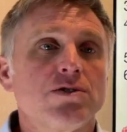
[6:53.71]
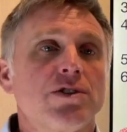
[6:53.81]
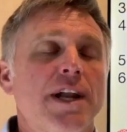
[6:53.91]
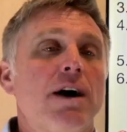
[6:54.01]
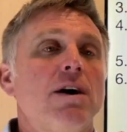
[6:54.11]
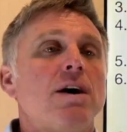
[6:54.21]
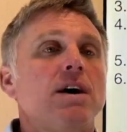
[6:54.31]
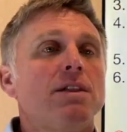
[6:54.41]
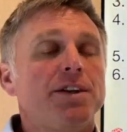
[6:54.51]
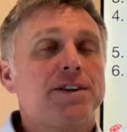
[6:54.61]
So now
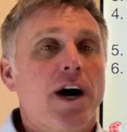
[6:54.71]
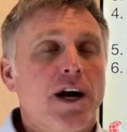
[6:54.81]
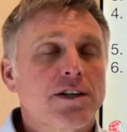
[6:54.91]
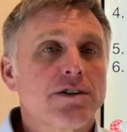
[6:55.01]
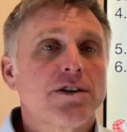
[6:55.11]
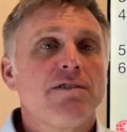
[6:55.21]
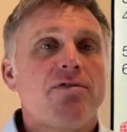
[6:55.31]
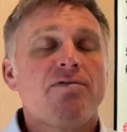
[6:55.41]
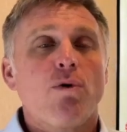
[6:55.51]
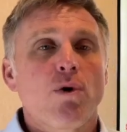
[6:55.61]
the doctor
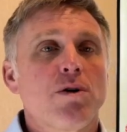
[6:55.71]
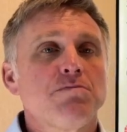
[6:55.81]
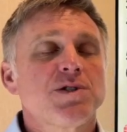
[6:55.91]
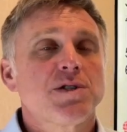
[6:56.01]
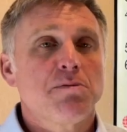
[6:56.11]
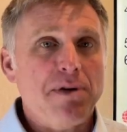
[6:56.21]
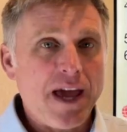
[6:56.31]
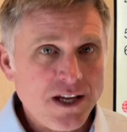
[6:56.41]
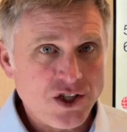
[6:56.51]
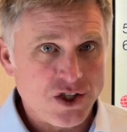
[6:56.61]
informs the
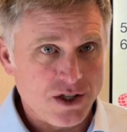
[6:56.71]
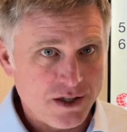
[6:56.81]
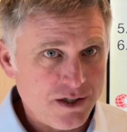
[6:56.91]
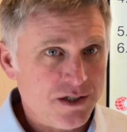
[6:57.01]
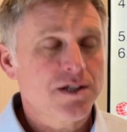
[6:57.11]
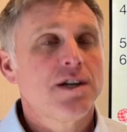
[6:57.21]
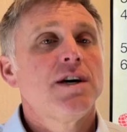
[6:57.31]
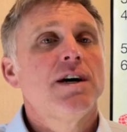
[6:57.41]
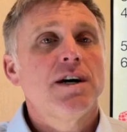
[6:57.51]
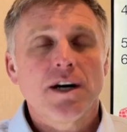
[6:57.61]
patient
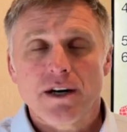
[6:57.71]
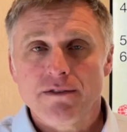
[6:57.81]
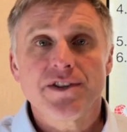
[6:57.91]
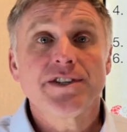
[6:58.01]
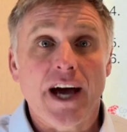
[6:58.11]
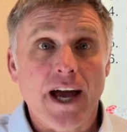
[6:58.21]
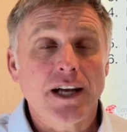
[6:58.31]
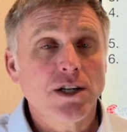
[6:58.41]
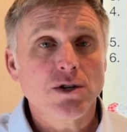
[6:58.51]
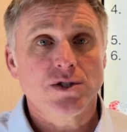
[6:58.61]
of the
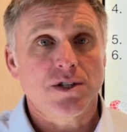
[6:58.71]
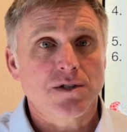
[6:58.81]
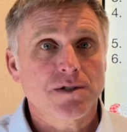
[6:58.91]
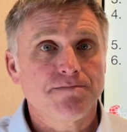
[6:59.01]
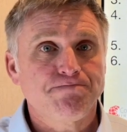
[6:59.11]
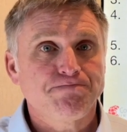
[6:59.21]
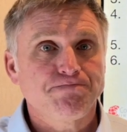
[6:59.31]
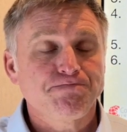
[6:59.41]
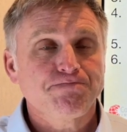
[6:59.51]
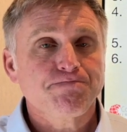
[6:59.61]
diagnosis.
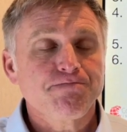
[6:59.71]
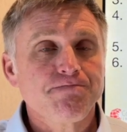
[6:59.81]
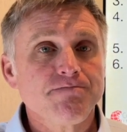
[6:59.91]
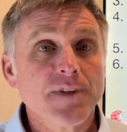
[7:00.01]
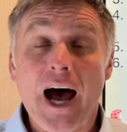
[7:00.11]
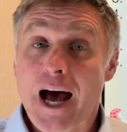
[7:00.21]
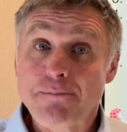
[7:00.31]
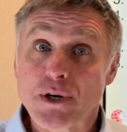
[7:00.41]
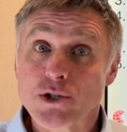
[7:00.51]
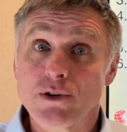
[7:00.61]
A
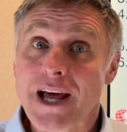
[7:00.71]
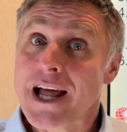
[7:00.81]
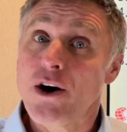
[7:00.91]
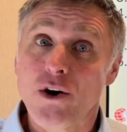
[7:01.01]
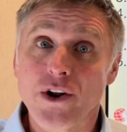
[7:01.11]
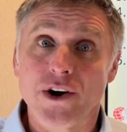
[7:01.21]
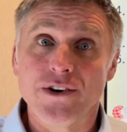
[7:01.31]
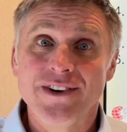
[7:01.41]
personal or no?